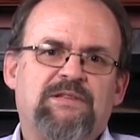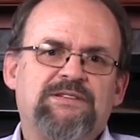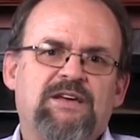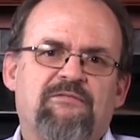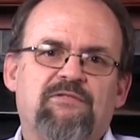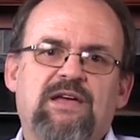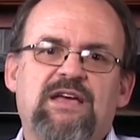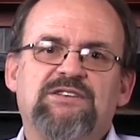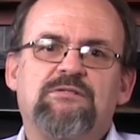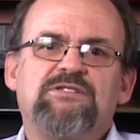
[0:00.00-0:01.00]
discovering
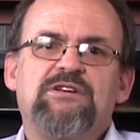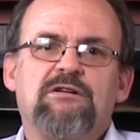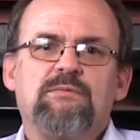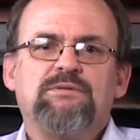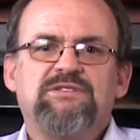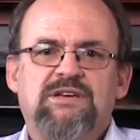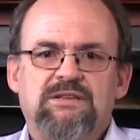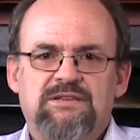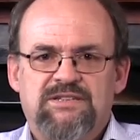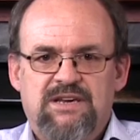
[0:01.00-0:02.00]
he's got terrible
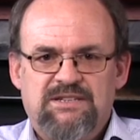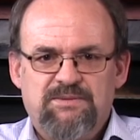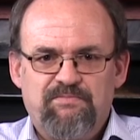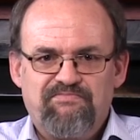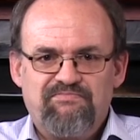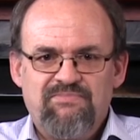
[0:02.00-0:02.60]
skin disease.